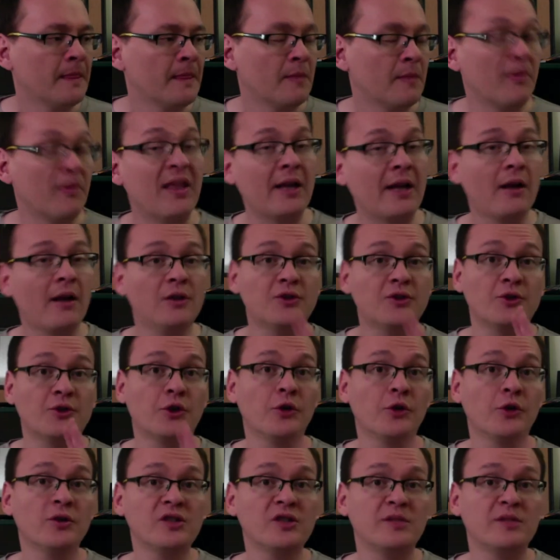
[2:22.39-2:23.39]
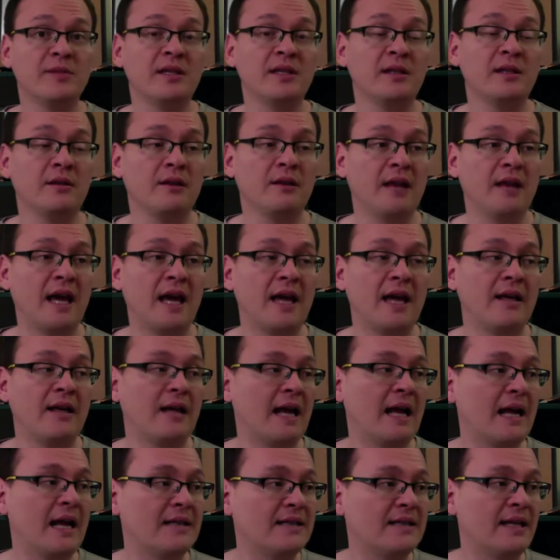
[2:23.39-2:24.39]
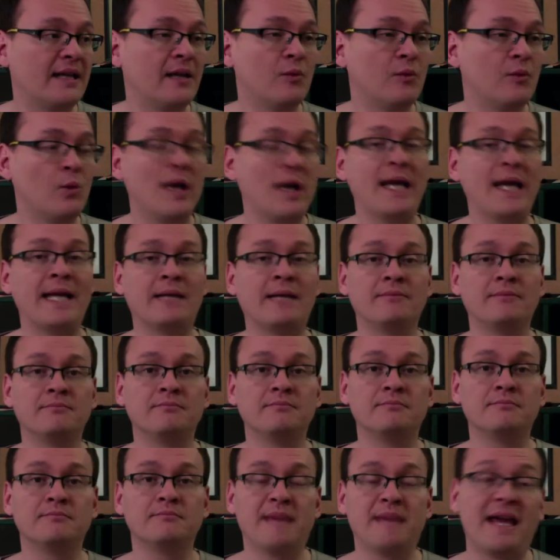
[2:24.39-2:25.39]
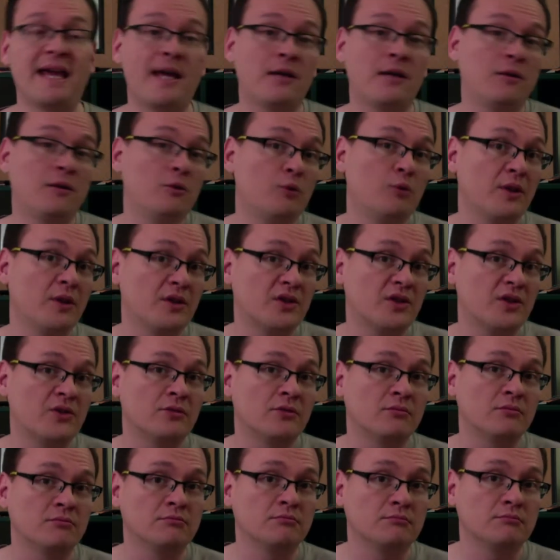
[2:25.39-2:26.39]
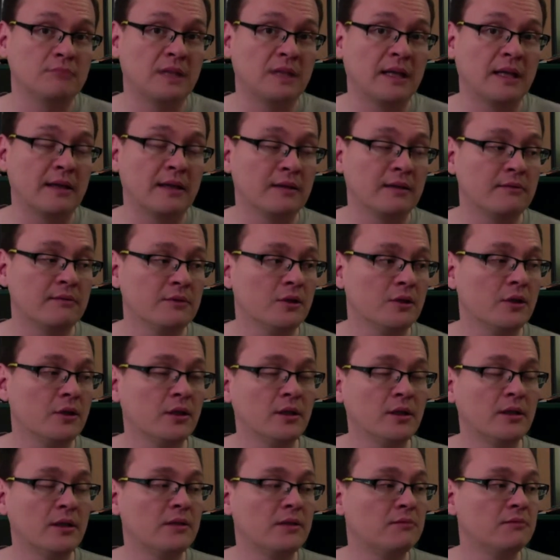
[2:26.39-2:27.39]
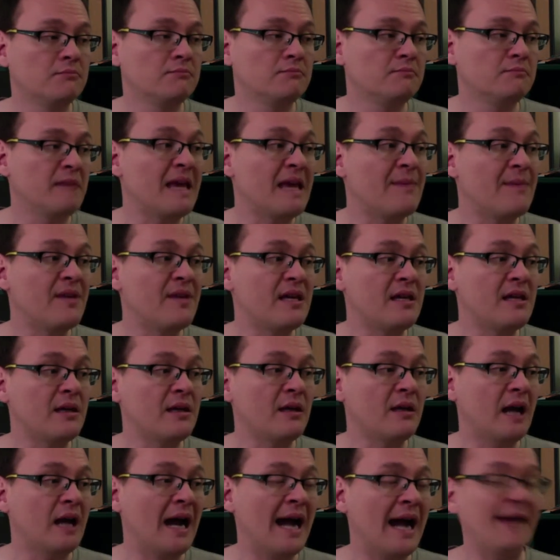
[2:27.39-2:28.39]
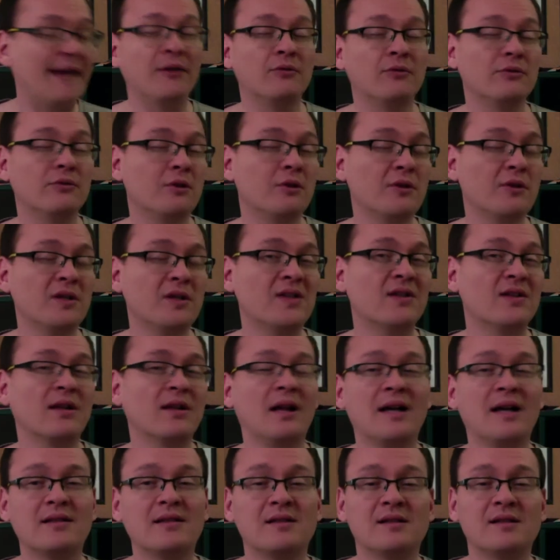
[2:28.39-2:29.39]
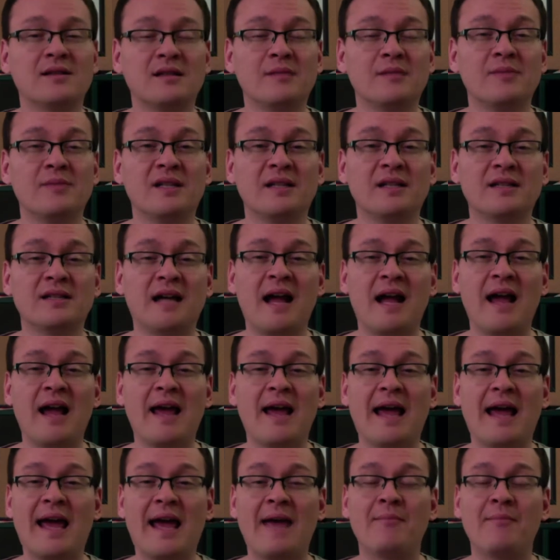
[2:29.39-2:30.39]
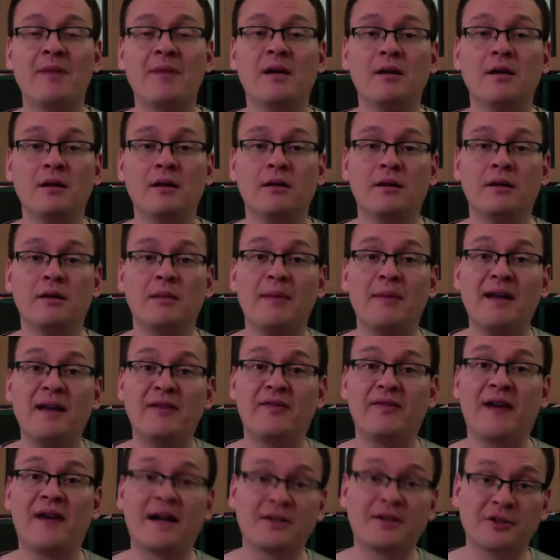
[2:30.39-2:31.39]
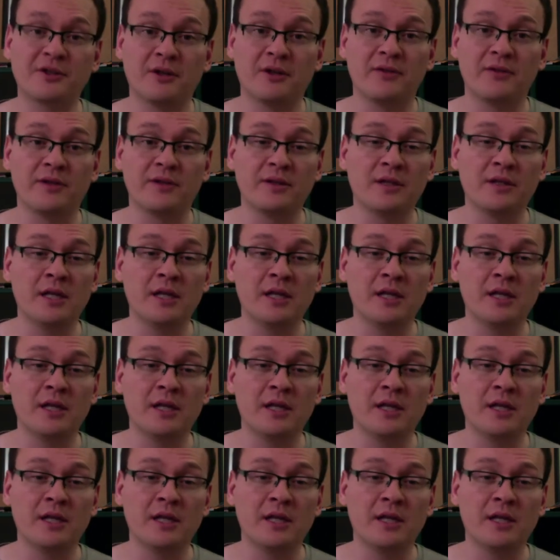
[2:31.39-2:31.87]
But then it also occurs to me that as a white male with a certain look, maybe I don't notice the class system because I am the benefactor of it.